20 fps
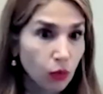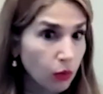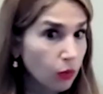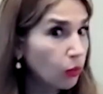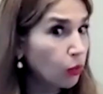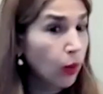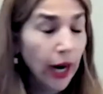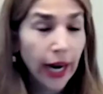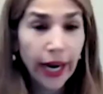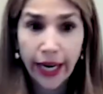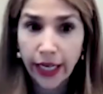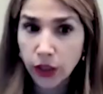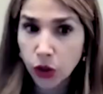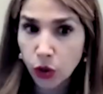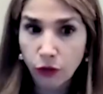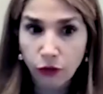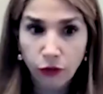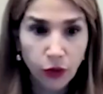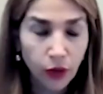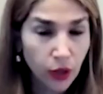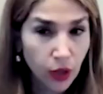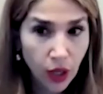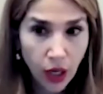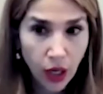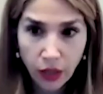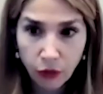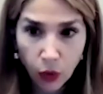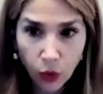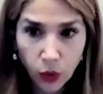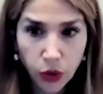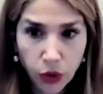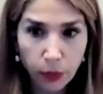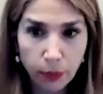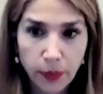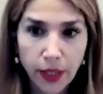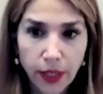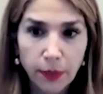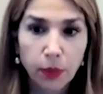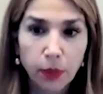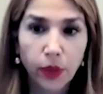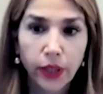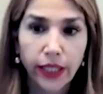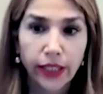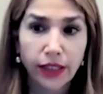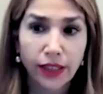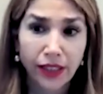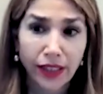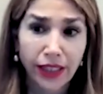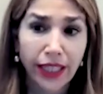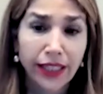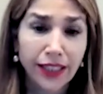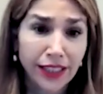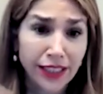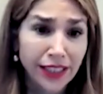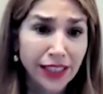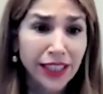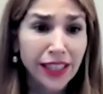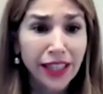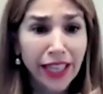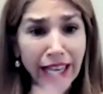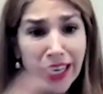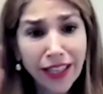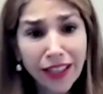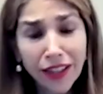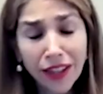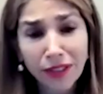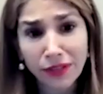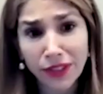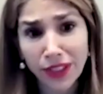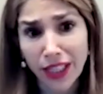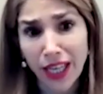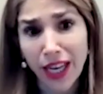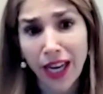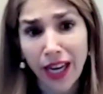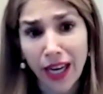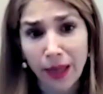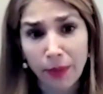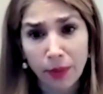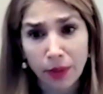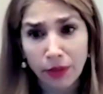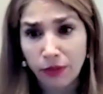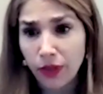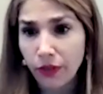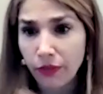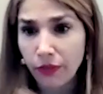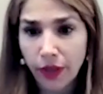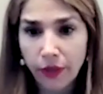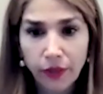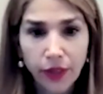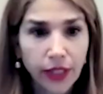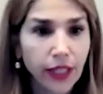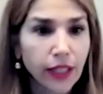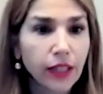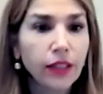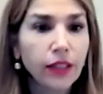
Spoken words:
Right. So for a lot of older people, it's the length of time of everything,